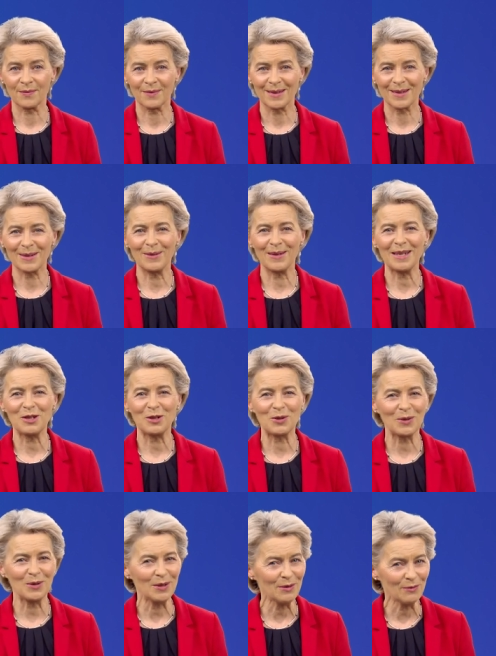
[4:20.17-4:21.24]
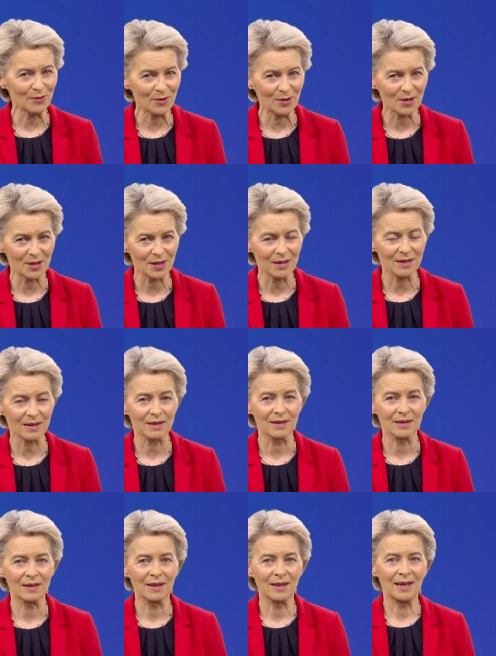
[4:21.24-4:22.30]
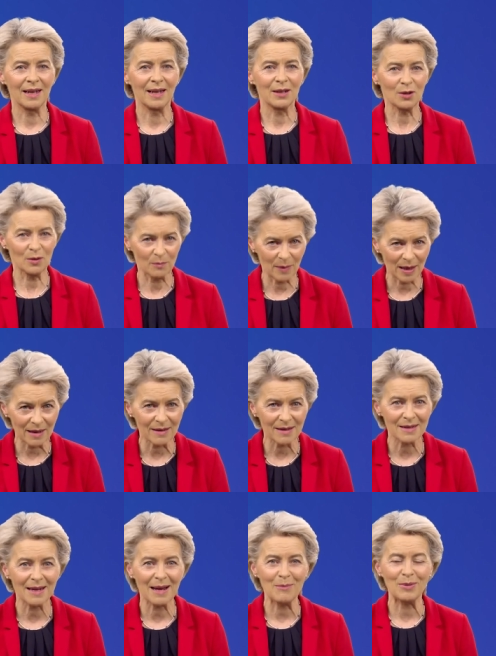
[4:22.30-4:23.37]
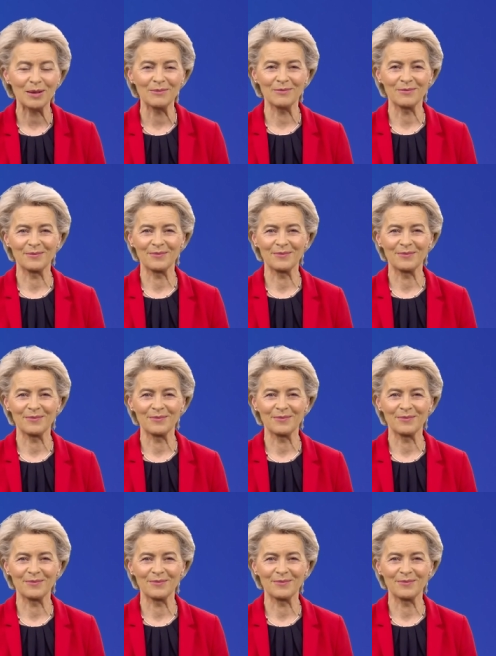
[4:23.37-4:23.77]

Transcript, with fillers: So let's join forces to make this happen,